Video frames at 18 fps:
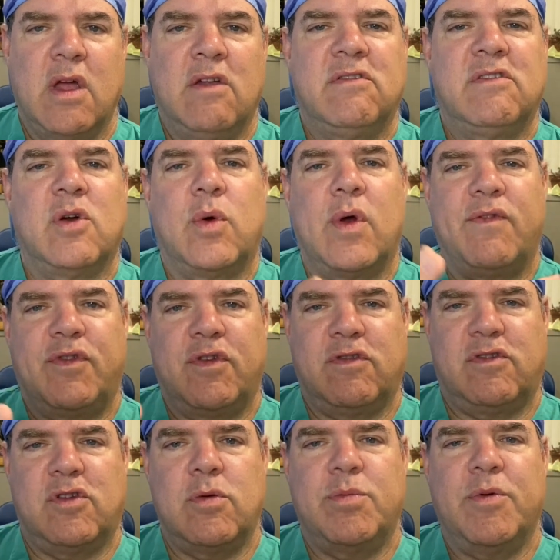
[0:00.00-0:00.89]
So if
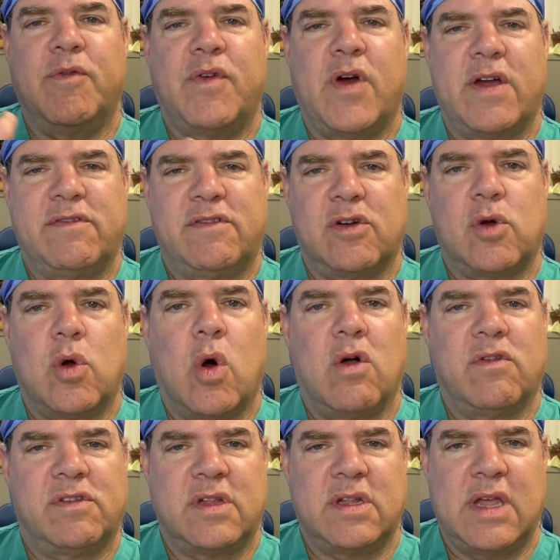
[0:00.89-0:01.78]
your supervisor
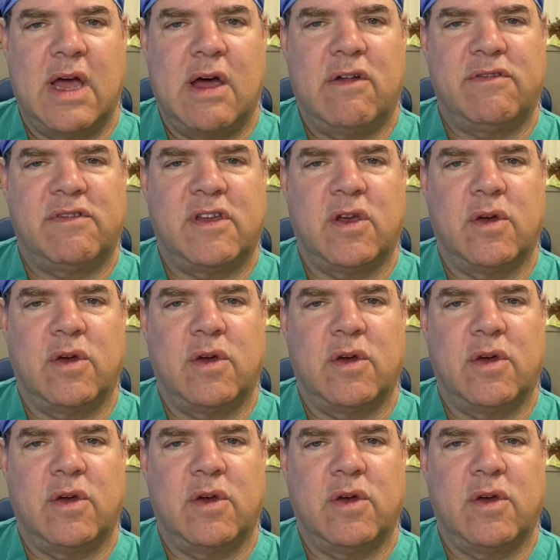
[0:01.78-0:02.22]
calls and tells